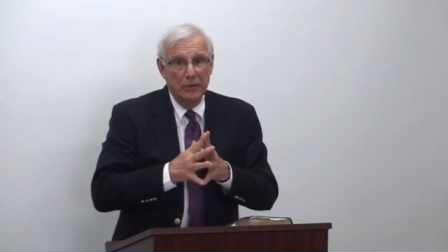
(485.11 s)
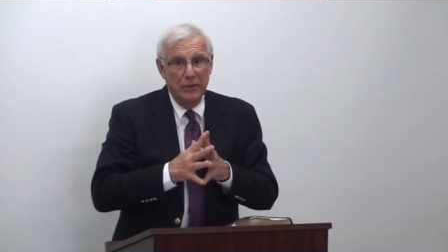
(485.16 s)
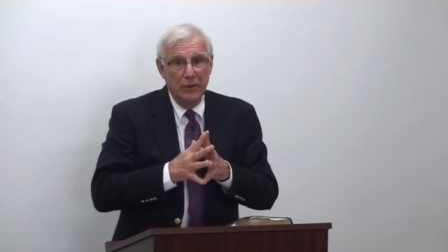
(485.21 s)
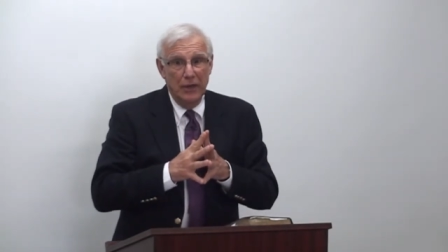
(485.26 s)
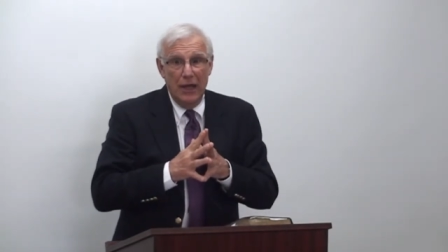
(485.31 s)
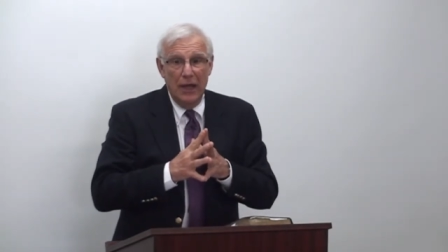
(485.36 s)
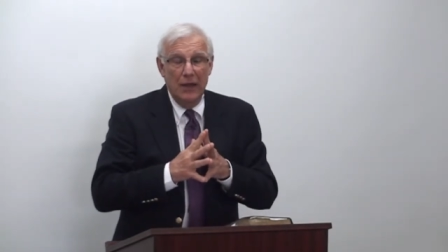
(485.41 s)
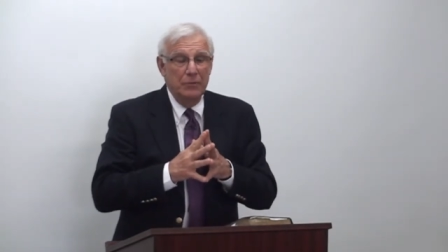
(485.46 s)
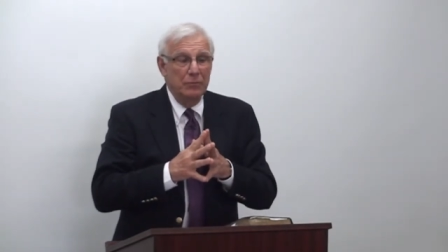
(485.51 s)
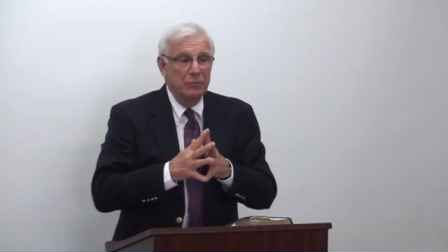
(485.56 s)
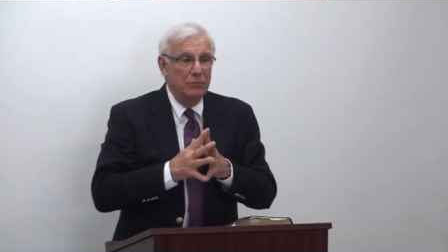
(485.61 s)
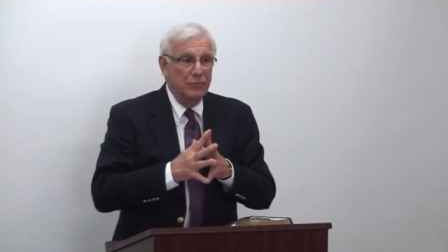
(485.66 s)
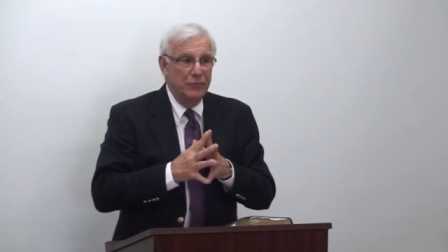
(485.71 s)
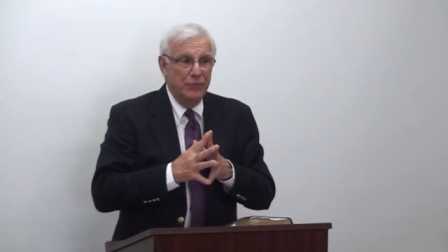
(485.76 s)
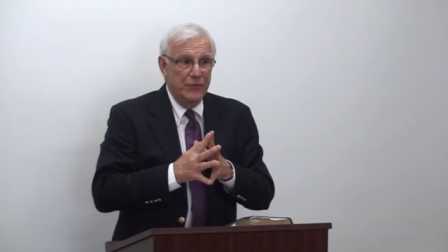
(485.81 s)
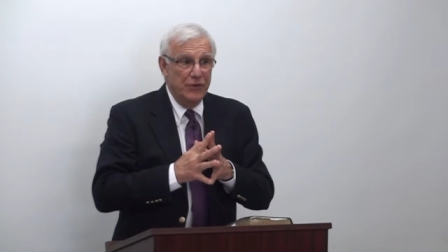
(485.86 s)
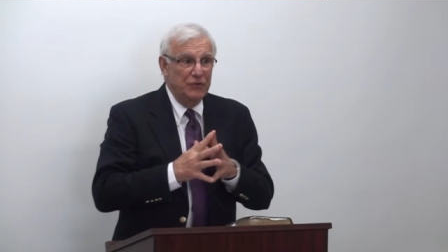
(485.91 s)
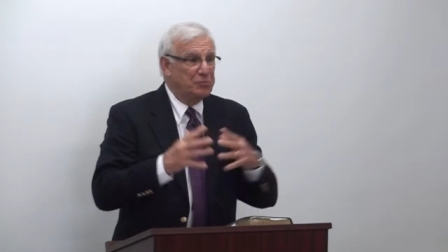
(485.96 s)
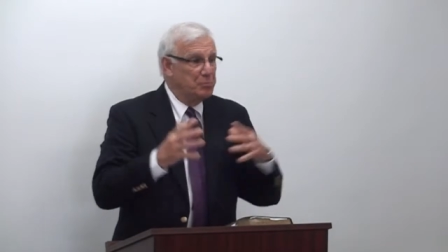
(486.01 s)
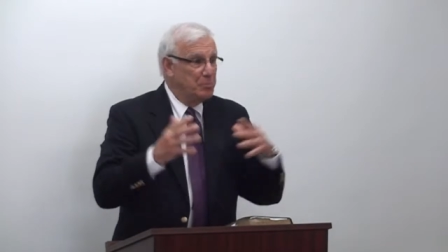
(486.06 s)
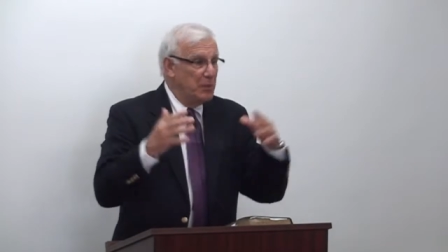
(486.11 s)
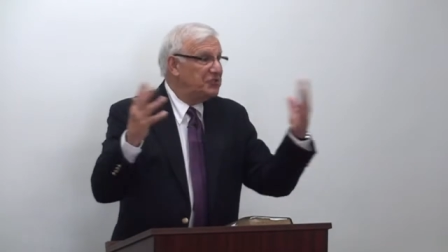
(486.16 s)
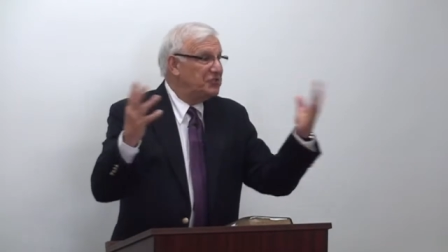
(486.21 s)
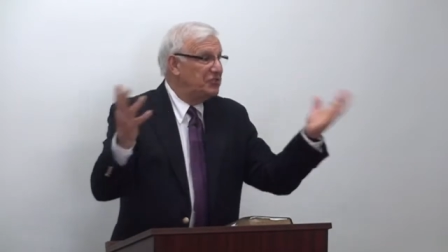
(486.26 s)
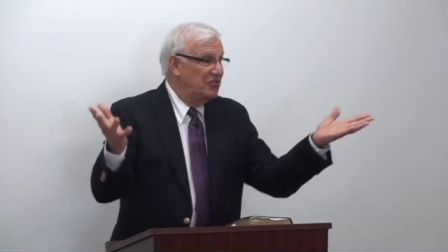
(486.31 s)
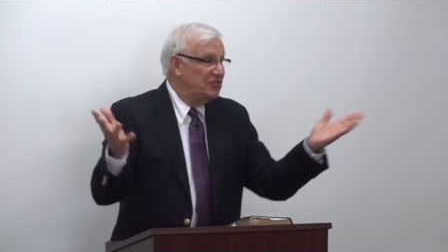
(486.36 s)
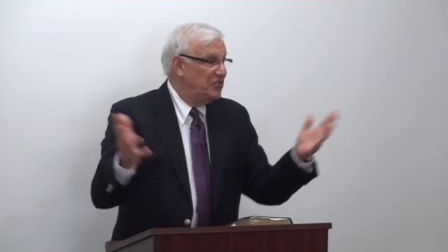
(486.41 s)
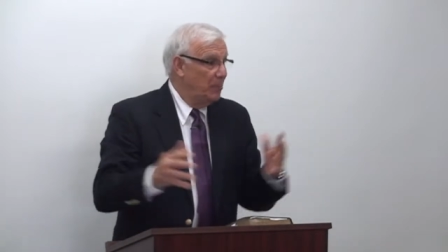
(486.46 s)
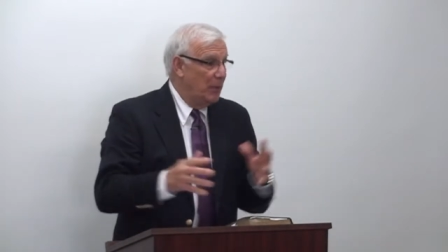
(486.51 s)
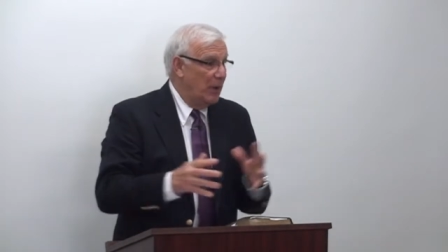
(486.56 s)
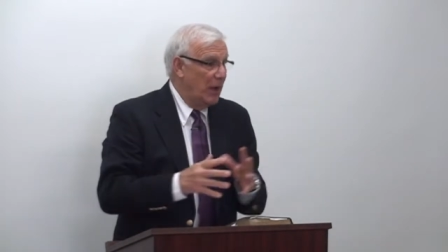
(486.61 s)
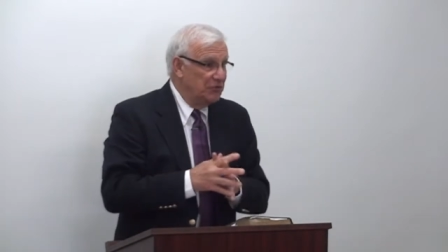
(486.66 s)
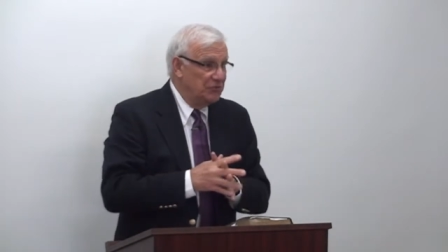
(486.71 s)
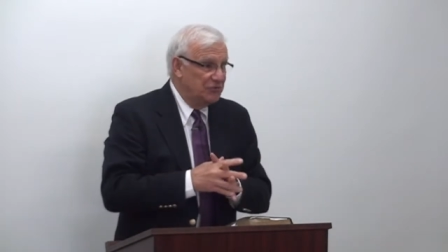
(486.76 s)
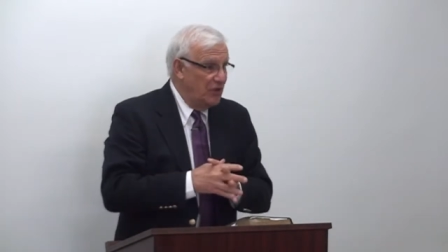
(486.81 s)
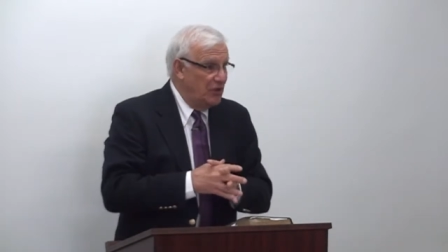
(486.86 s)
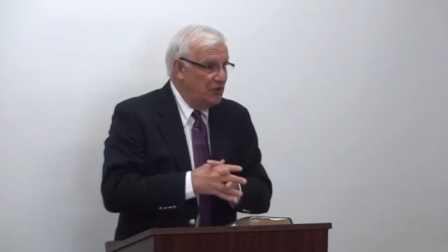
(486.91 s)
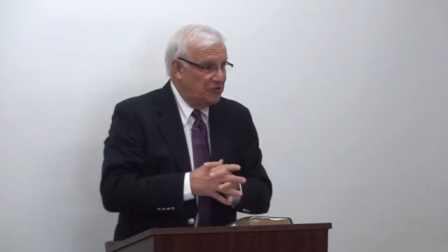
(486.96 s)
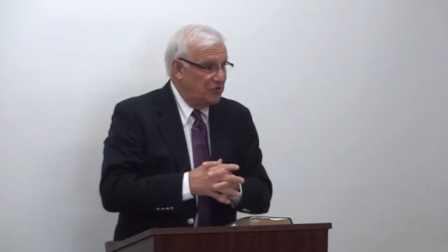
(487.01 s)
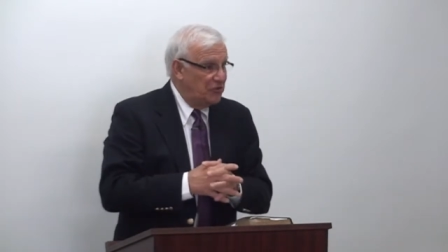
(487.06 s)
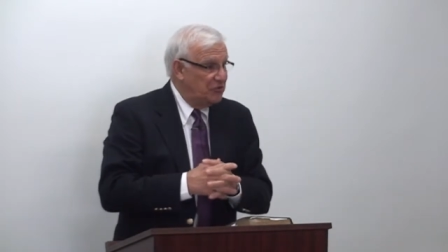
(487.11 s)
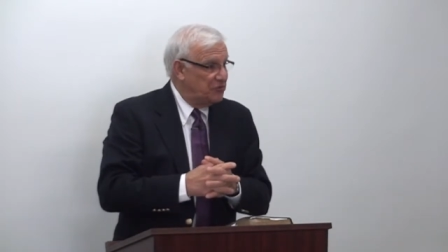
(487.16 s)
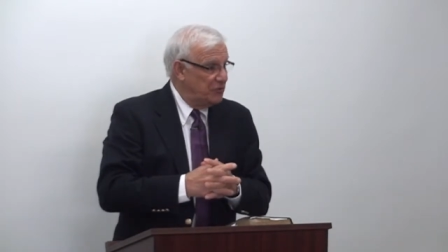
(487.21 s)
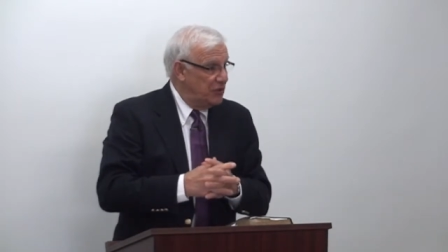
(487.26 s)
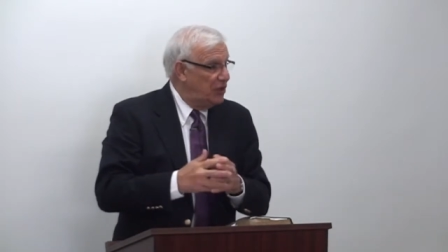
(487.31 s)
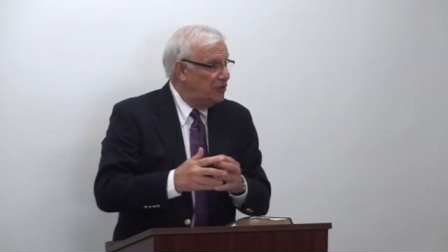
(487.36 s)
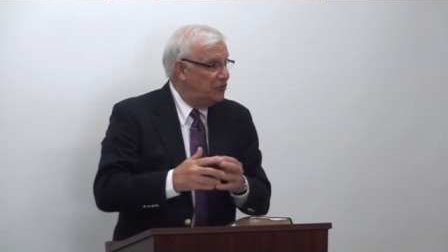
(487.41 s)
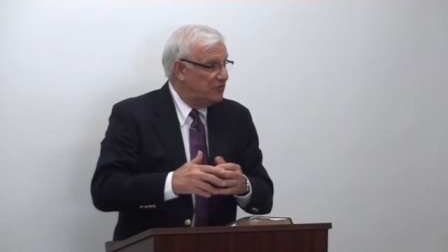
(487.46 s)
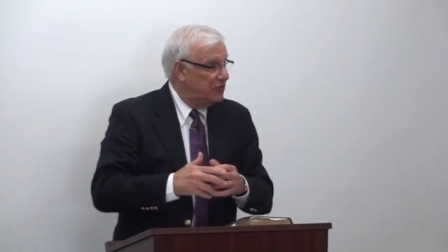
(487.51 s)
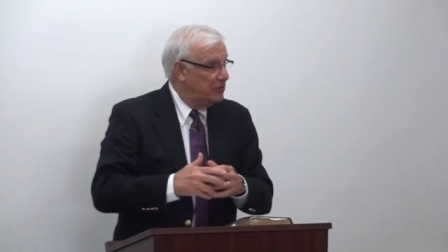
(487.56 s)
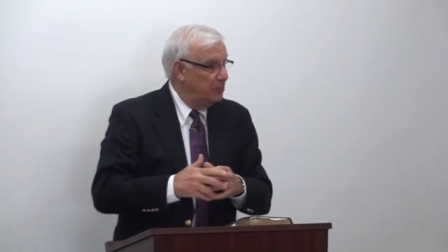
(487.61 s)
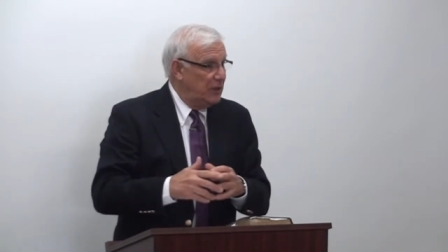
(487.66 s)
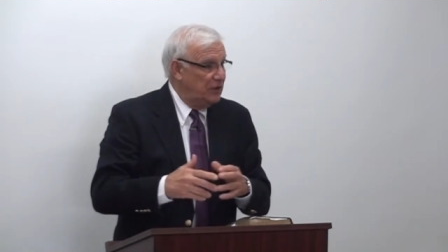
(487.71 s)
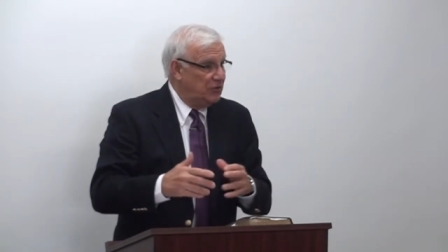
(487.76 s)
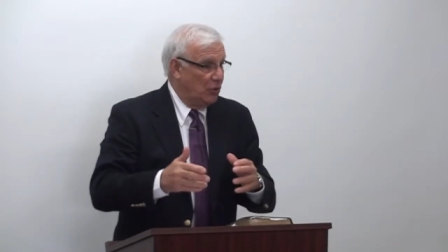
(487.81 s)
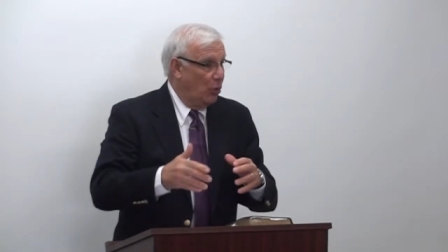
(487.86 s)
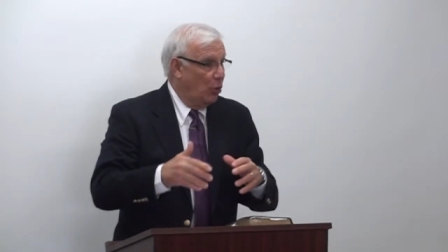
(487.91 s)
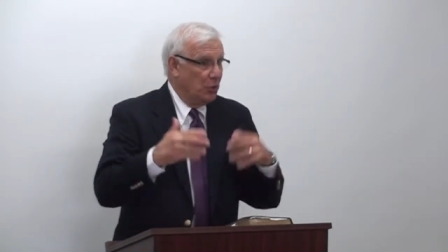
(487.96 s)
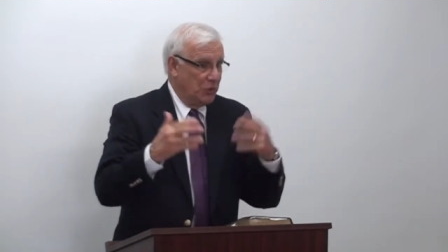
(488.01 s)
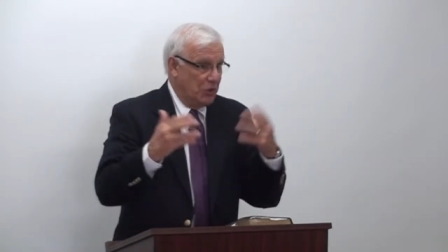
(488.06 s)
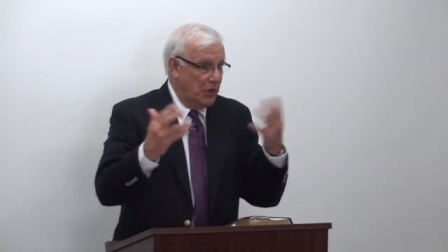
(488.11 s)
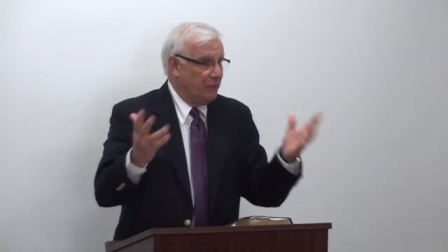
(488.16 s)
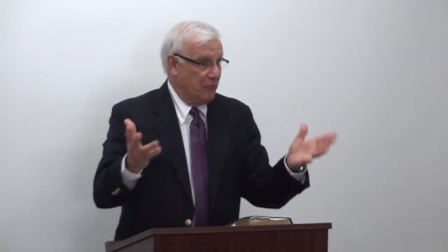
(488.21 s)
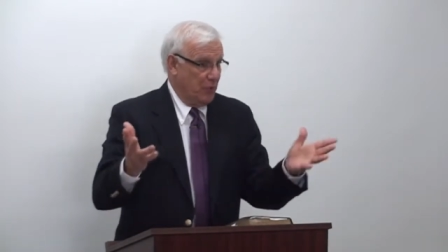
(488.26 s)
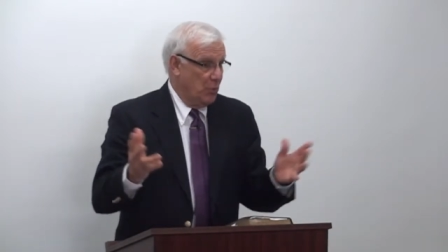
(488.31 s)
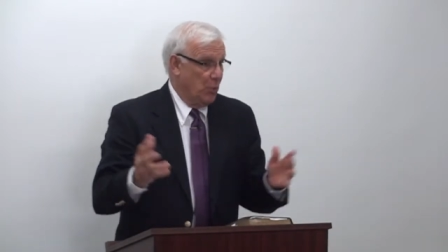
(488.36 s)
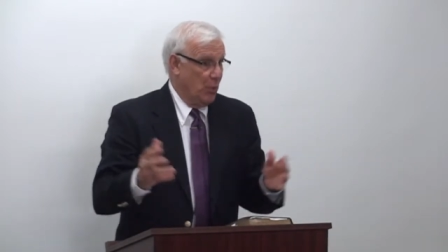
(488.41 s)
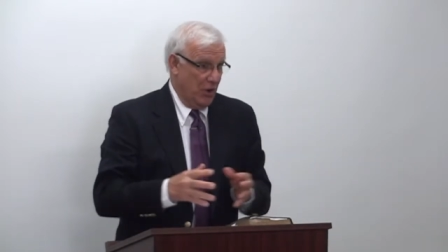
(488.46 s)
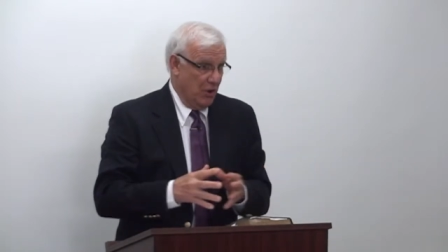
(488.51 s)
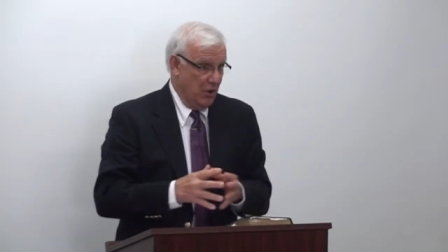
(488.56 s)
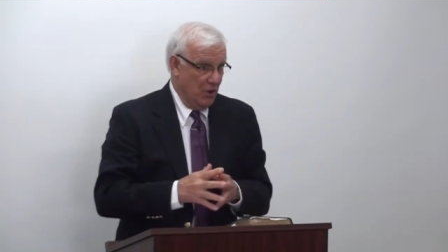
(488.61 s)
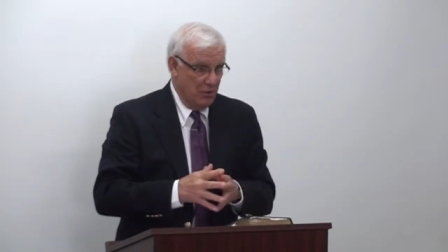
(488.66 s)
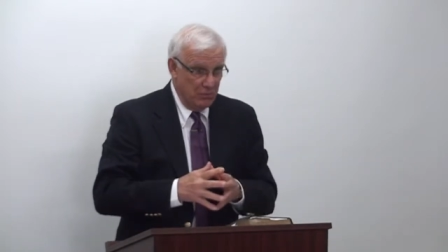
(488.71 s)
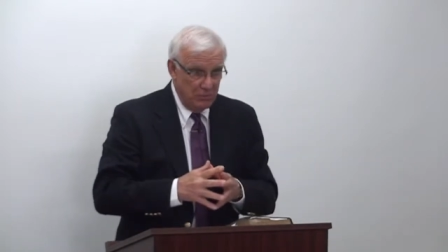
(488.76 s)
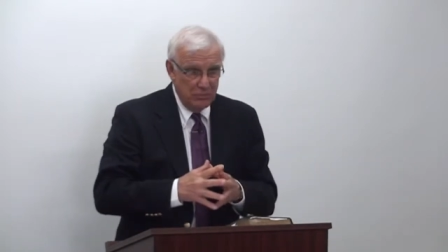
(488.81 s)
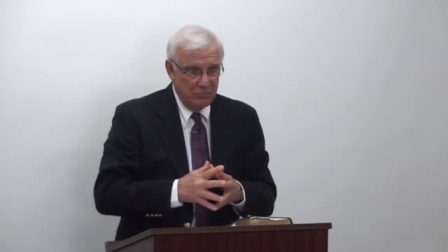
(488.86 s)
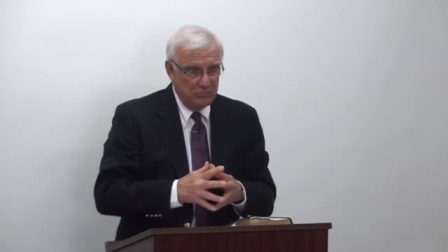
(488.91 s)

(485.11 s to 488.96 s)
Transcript: And this message about Jesus needs to be told everywhere.